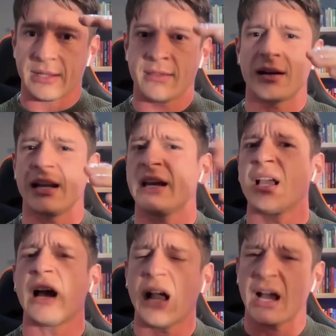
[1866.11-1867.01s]
And they're like,
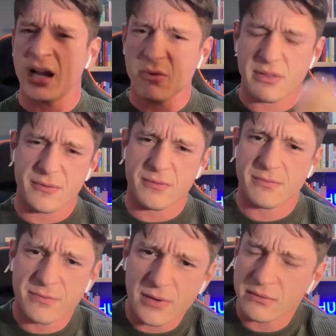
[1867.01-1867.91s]
how
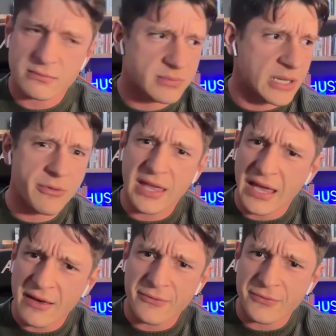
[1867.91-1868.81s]
the
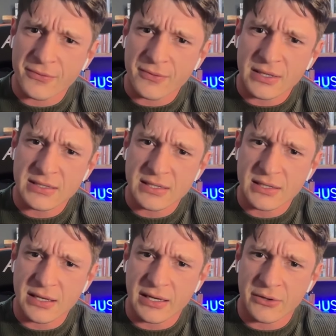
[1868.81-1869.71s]
F is
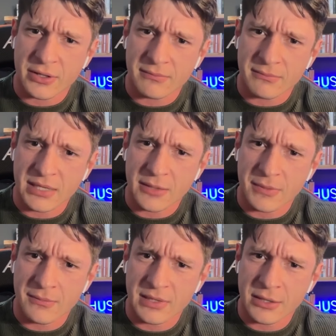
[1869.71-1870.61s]
this guy going to make
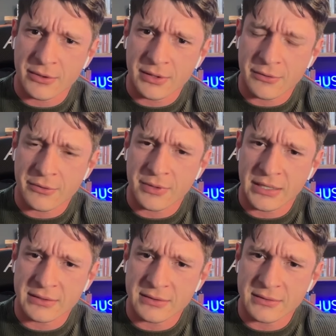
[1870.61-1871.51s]
me a millionaire through
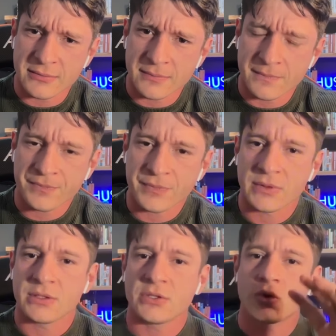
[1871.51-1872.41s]
ads?
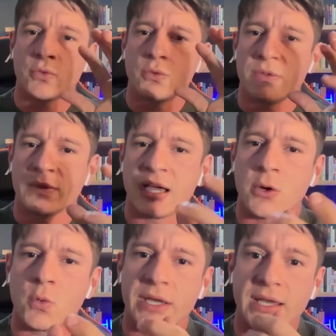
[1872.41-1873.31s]
So
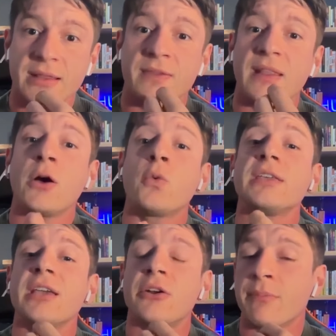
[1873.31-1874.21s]
now we
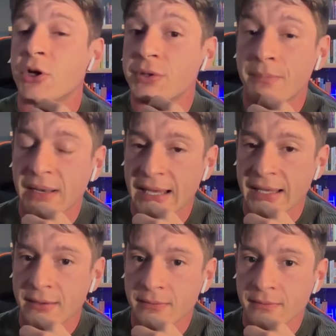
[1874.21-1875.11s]
care about the
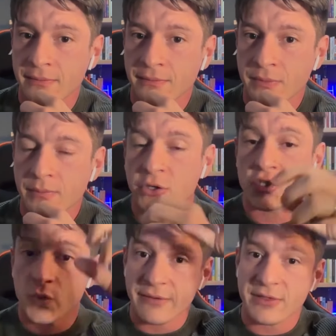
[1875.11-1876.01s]
plan
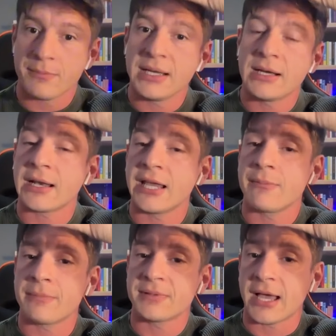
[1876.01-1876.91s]
because we have the big
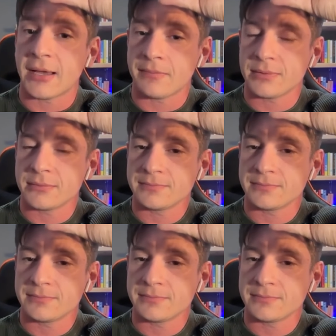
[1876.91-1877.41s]
claim up top.